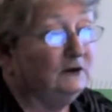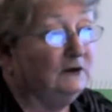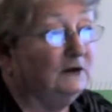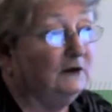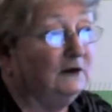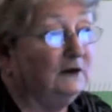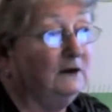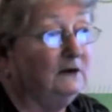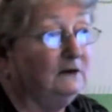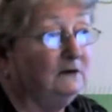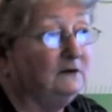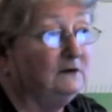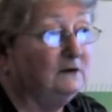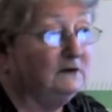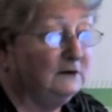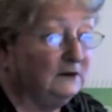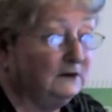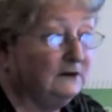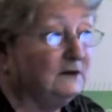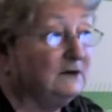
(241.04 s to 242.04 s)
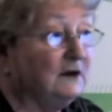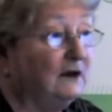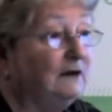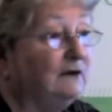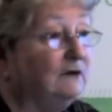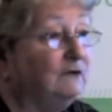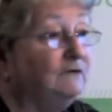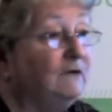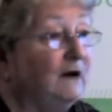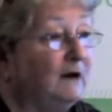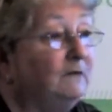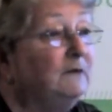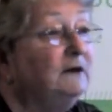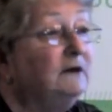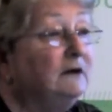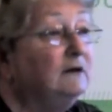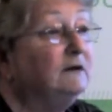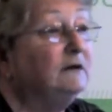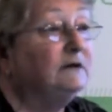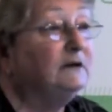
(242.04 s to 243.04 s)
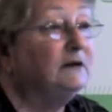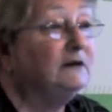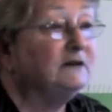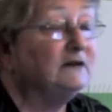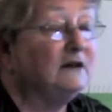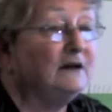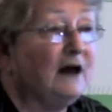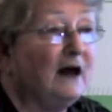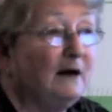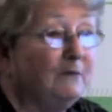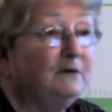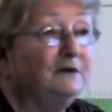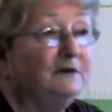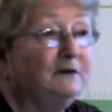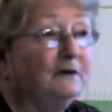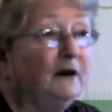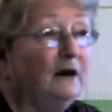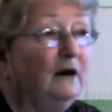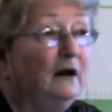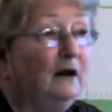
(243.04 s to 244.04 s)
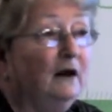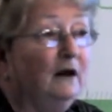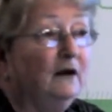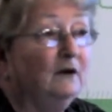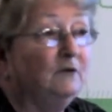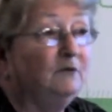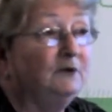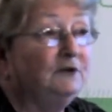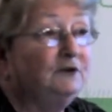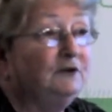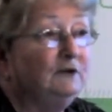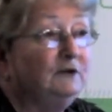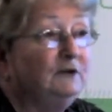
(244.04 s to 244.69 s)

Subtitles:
and I did tell her family that this had happened. But,